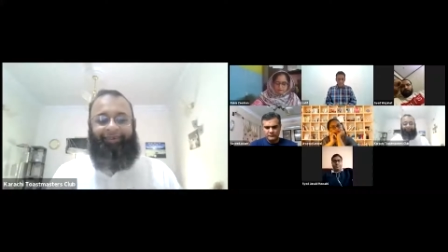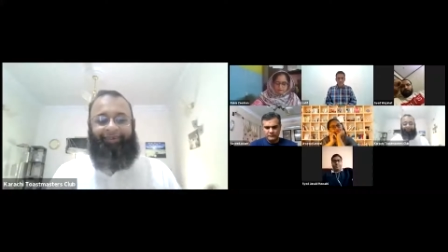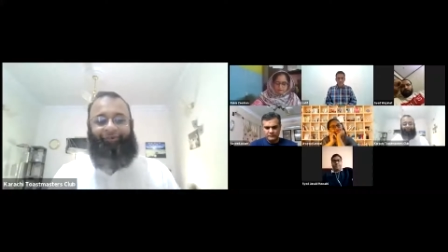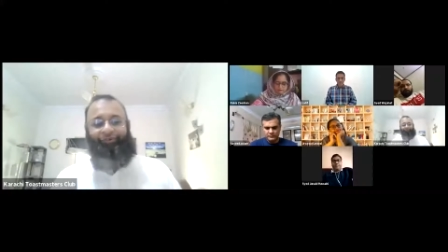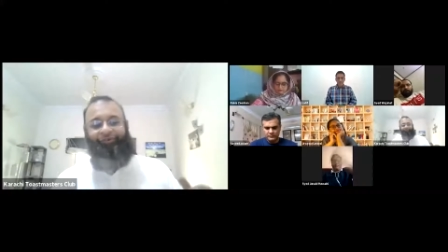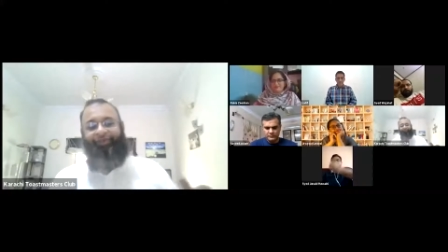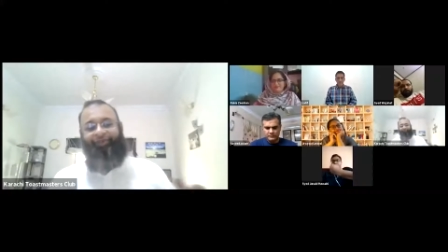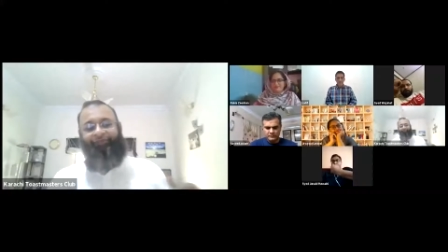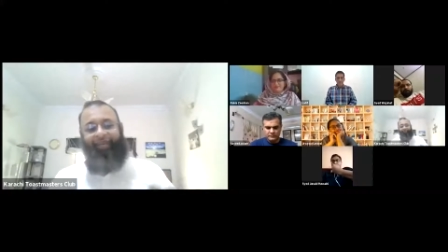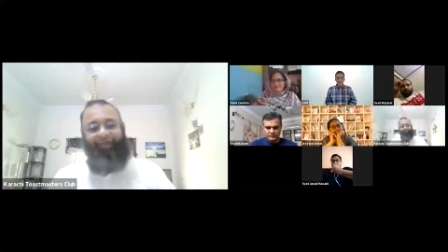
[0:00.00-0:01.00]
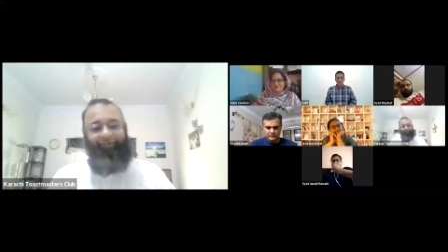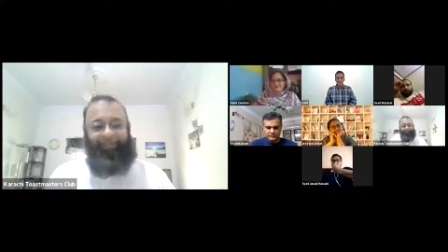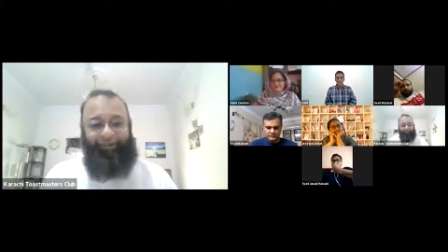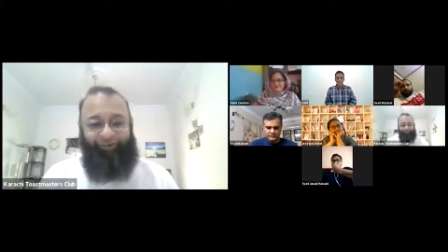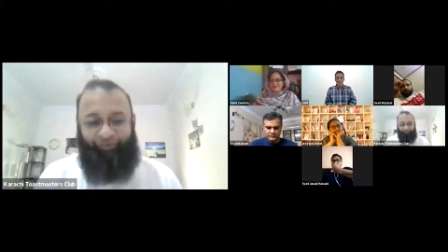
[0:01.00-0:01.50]
who, whenever
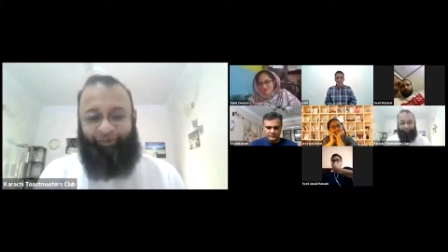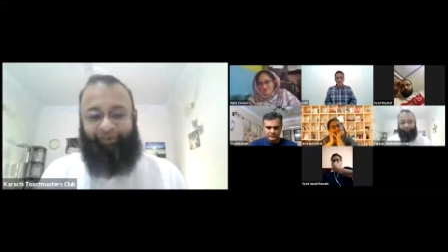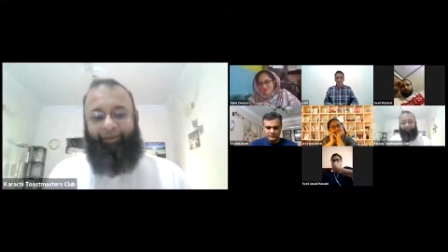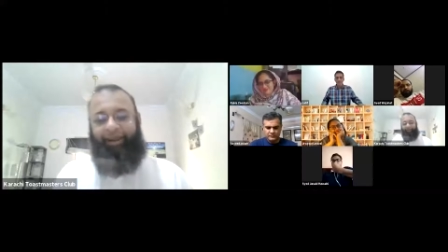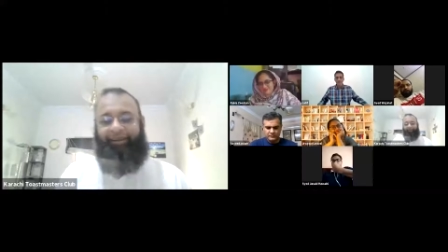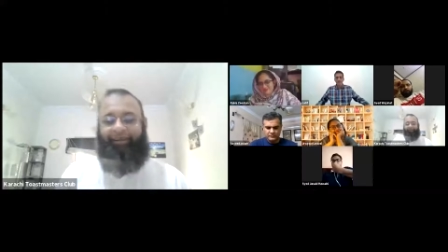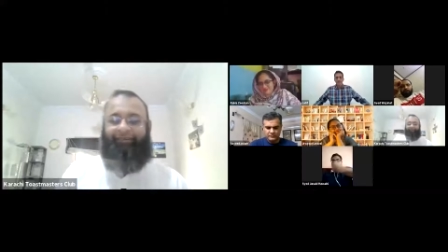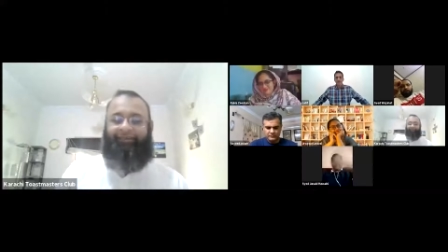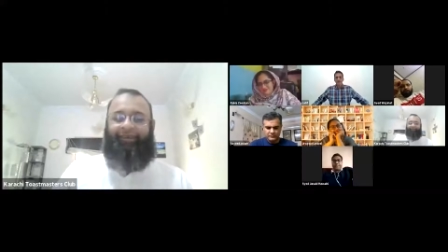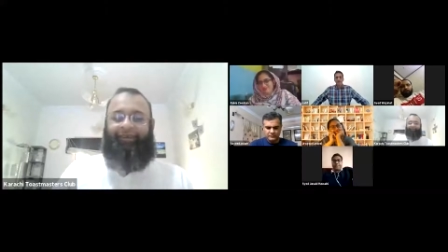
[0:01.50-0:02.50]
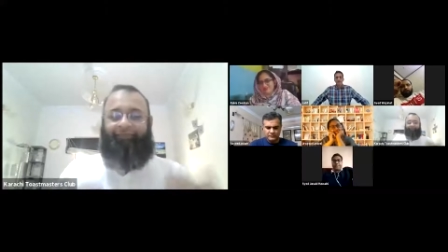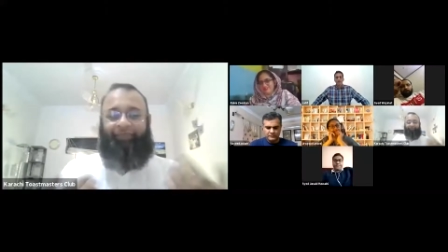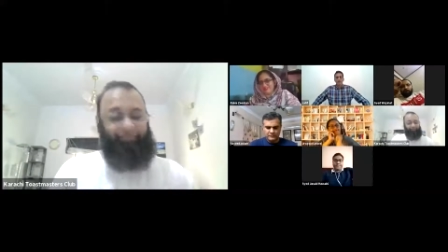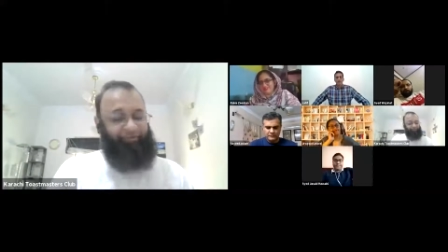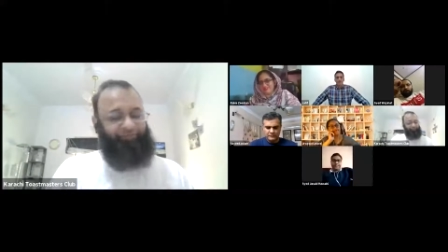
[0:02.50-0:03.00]
they go for dramatics,
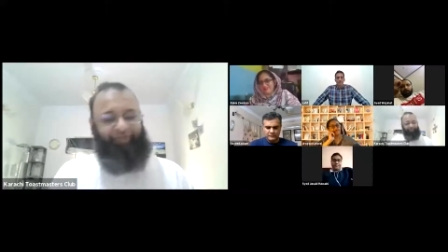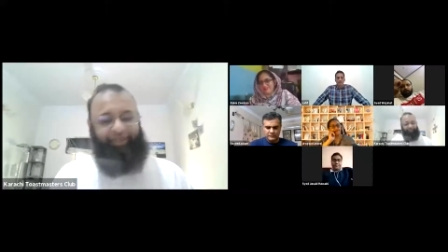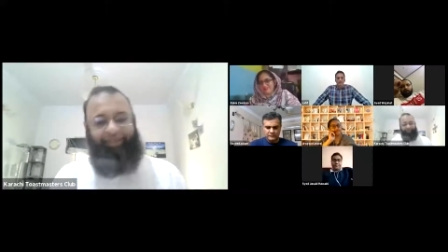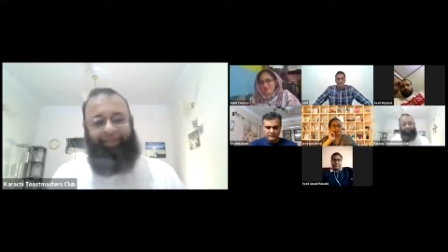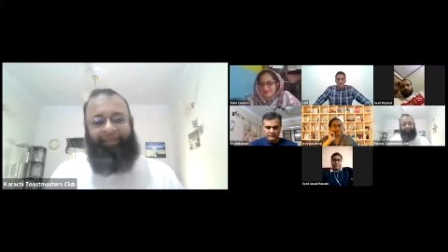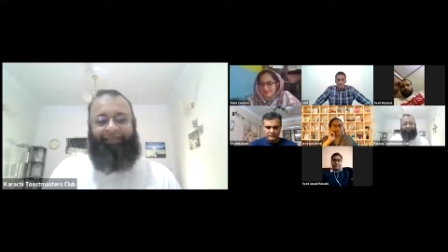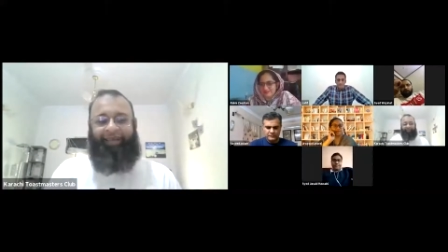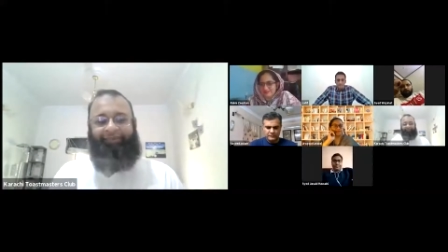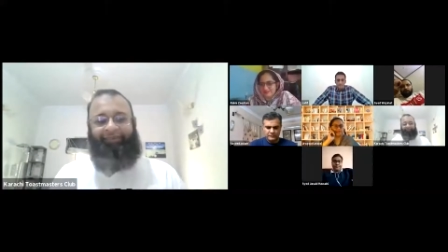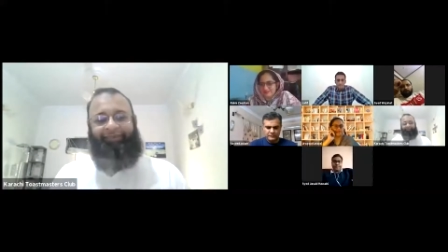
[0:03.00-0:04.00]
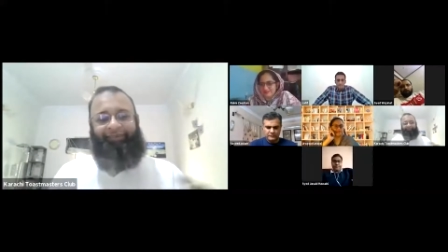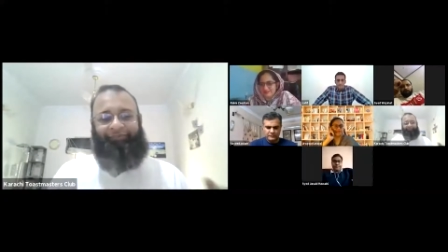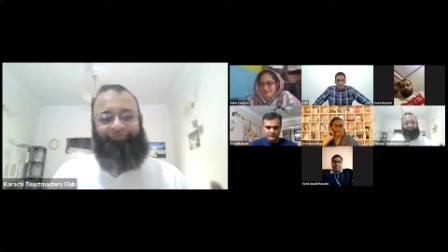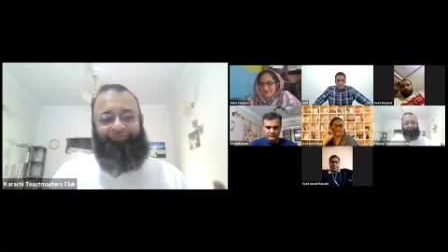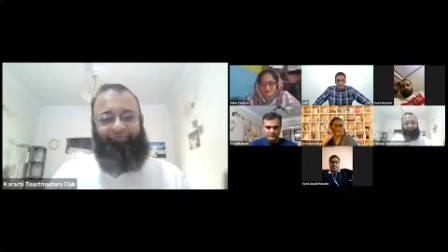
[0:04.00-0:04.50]
people feel that
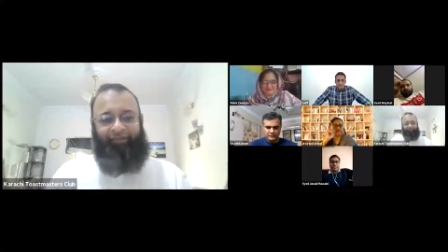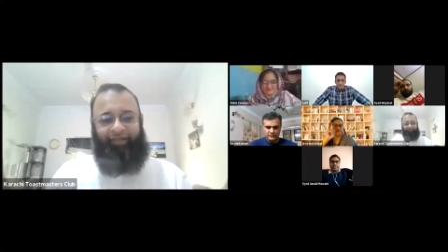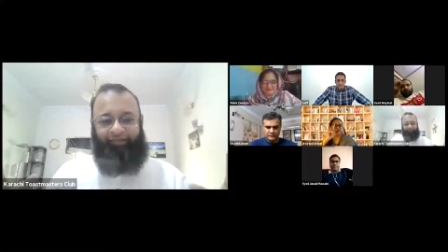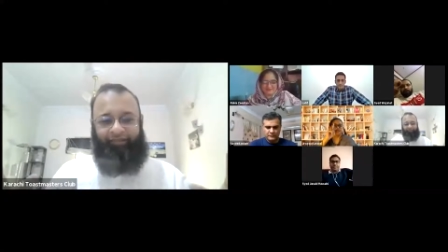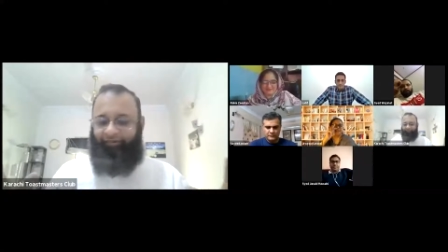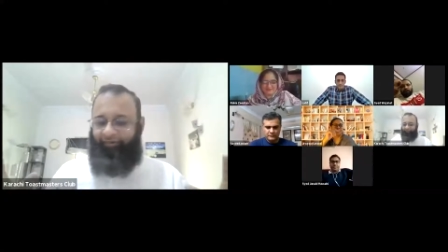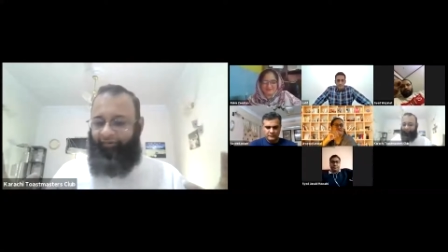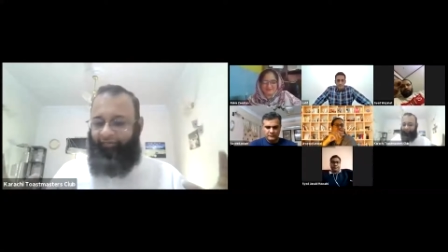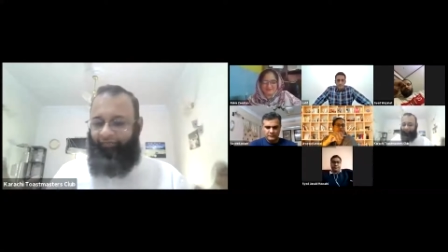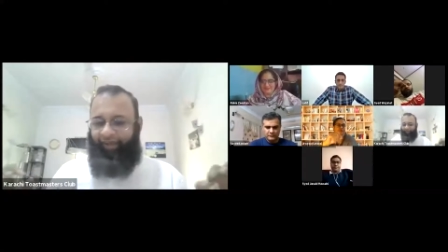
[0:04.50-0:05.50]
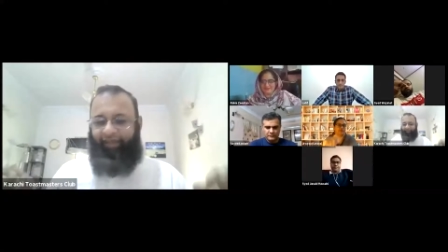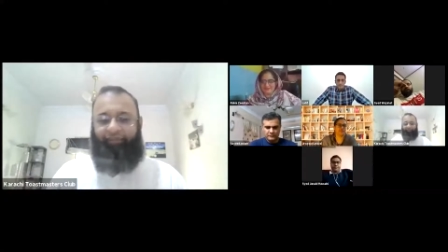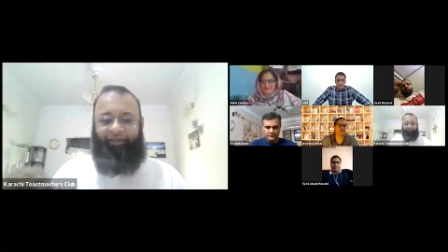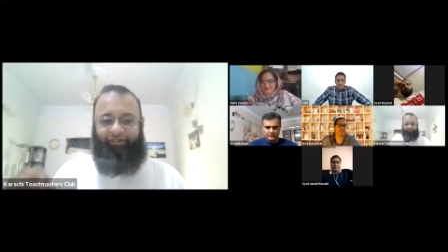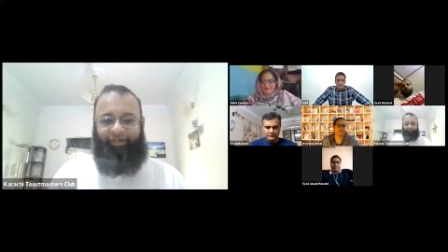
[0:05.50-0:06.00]
it's very
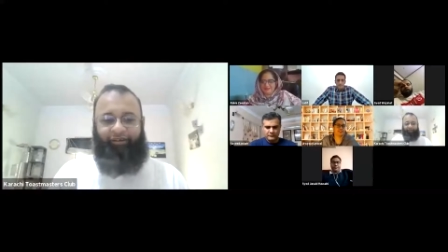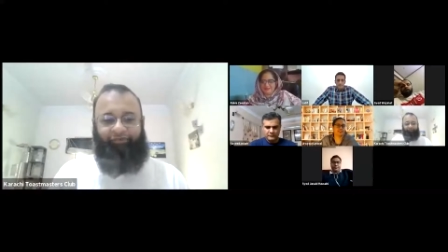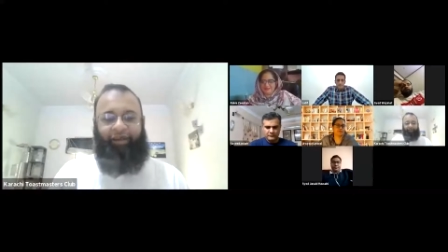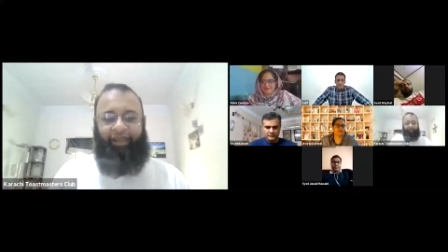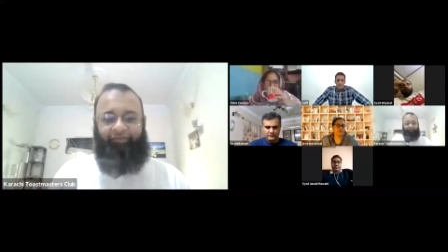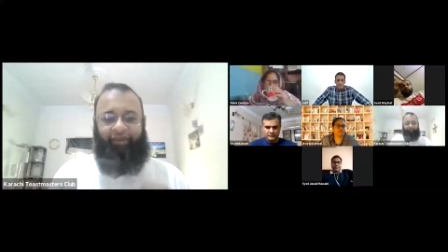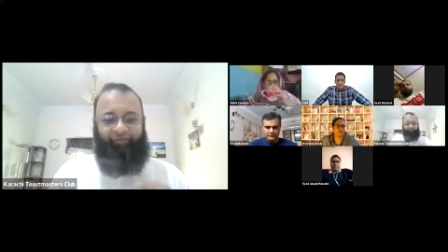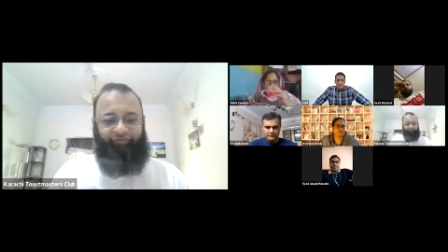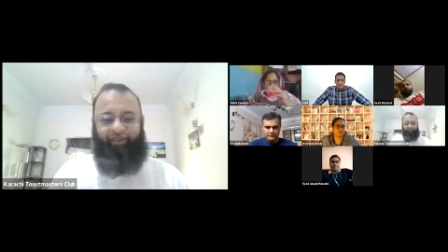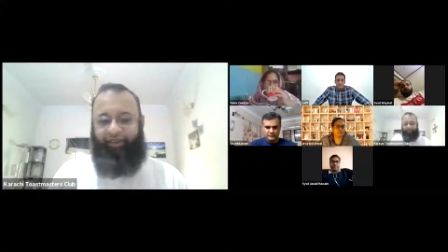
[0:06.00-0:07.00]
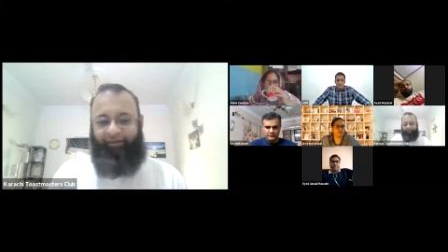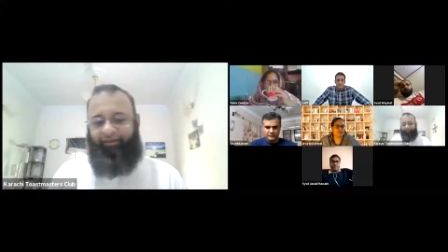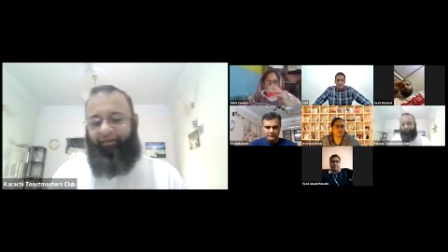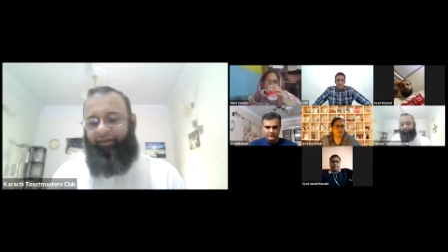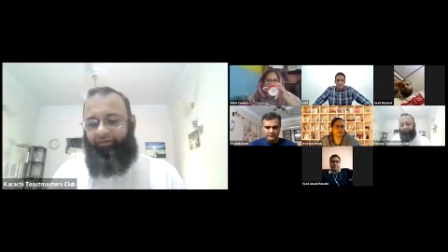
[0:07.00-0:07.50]
much contrived and faked.
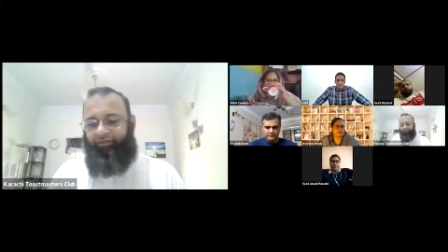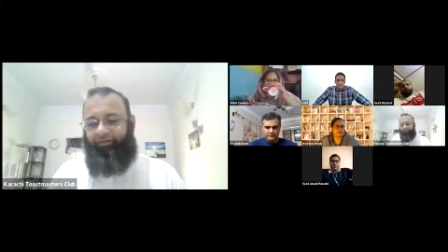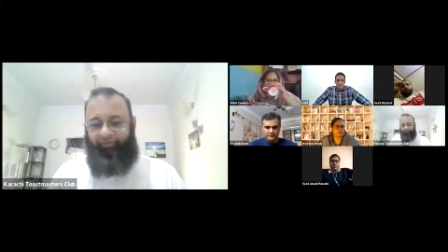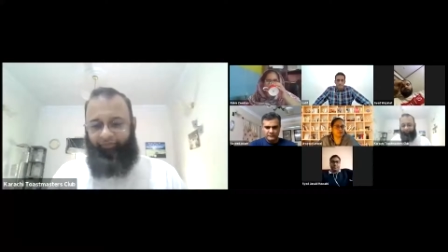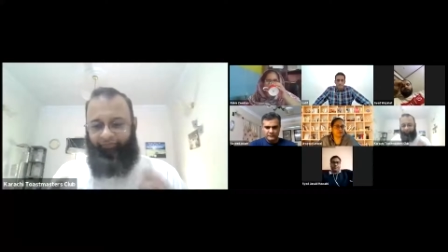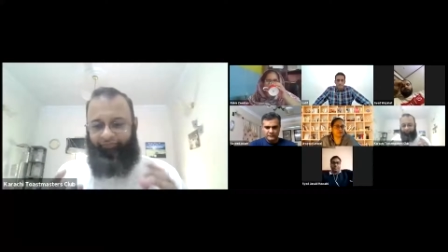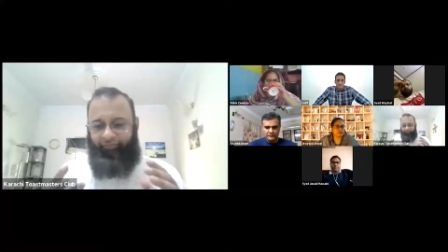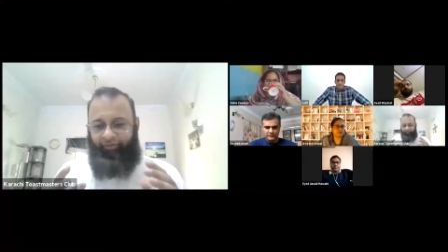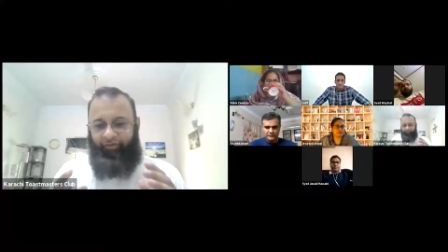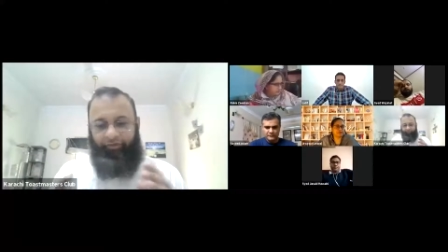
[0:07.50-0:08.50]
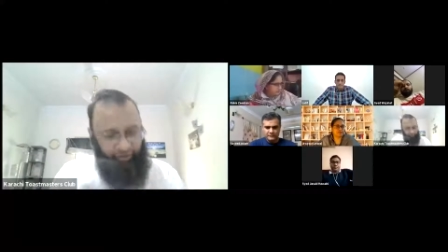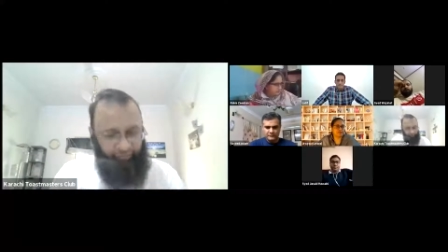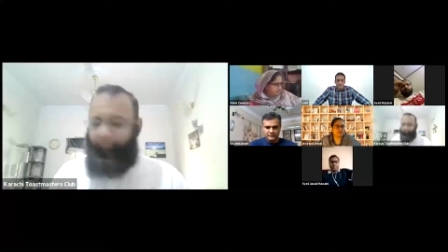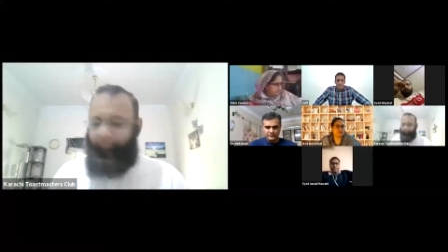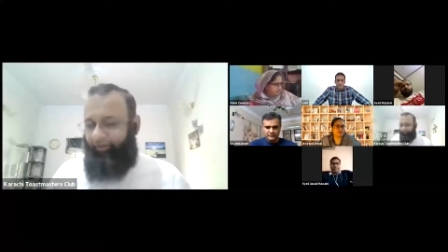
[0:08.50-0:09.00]
So
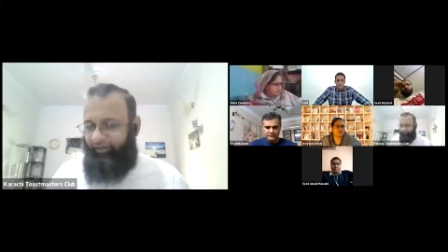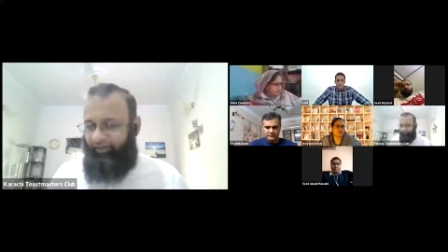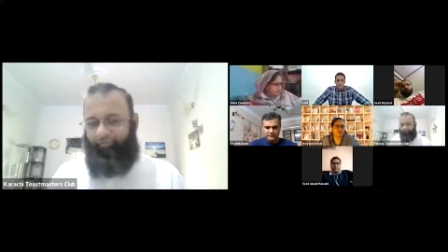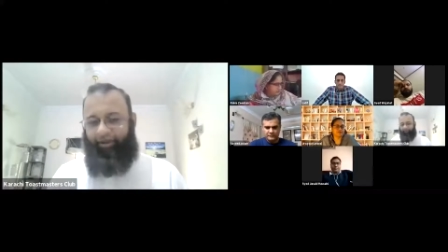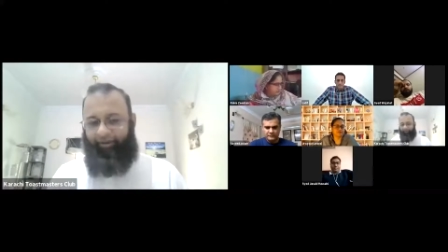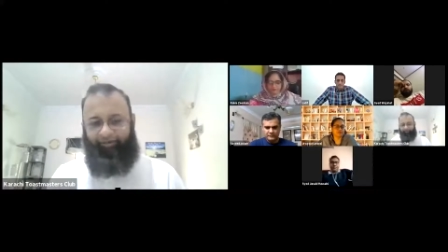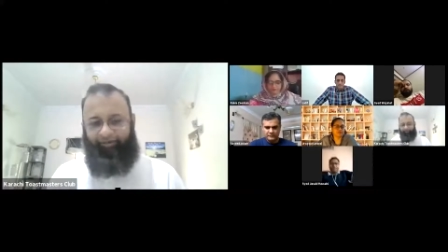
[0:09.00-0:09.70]
don't be bothered by it.